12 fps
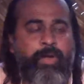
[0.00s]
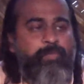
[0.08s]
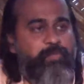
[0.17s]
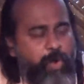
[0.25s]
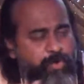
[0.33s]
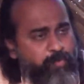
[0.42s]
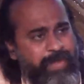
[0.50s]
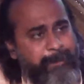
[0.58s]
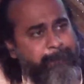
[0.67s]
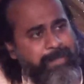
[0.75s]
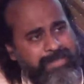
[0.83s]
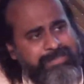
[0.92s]
What we
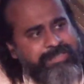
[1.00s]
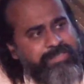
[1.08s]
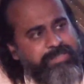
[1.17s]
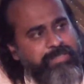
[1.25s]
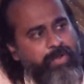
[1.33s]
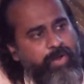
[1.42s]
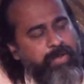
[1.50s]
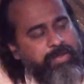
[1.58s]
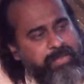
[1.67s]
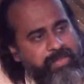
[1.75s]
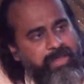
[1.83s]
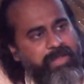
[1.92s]
miss
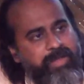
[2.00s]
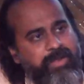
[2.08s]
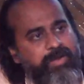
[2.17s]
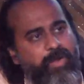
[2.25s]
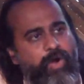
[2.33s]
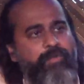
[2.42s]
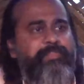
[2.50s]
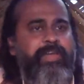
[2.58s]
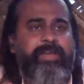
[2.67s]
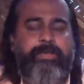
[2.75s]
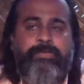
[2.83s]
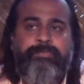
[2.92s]
here
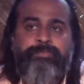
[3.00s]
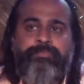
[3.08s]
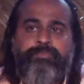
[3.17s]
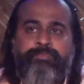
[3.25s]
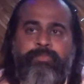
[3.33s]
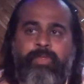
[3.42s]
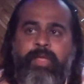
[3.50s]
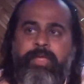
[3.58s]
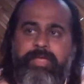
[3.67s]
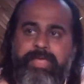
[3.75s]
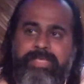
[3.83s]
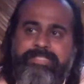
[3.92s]
often
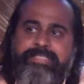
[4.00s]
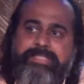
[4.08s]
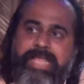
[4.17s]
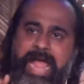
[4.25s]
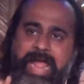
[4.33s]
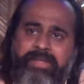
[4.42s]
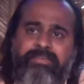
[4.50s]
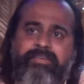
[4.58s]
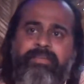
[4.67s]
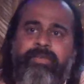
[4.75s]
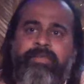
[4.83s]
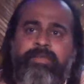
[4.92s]
is that
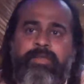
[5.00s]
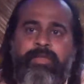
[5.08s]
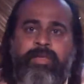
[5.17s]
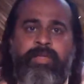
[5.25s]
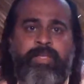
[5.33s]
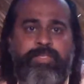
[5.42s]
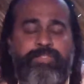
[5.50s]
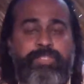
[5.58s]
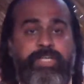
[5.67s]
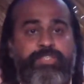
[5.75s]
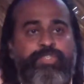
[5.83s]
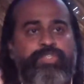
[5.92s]

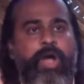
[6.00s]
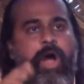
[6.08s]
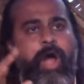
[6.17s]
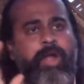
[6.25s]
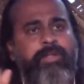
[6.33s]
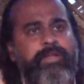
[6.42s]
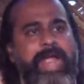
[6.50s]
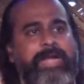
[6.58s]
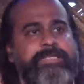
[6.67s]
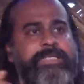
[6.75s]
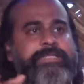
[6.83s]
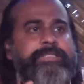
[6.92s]
the thought
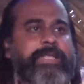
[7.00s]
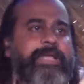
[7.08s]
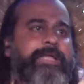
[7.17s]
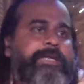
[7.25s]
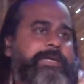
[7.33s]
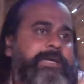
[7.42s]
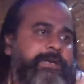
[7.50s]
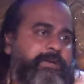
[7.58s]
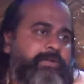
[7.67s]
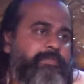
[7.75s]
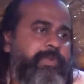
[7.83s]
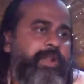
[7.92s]
and the thinker
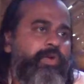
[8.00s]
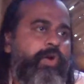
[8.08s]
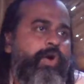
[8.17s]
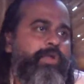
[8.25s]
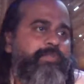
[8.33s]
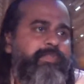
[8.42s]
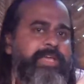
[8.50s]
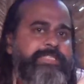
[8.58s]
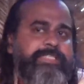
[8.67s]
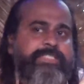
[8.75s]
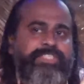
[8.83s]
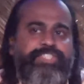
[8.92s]
will
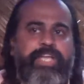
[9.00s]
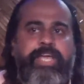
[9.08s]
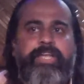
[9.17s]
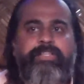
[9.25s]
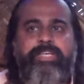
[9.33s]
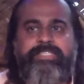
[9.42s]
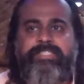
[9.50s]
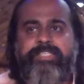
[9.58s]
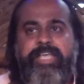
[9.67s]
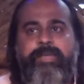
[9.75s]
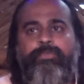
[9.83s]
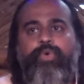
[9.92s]
always share the
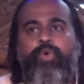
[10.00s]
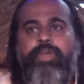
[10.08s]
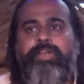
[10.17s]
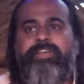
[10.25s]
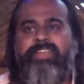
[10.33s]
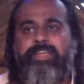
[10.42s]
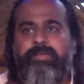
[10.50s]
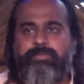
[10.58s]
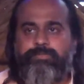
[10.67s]
same quality.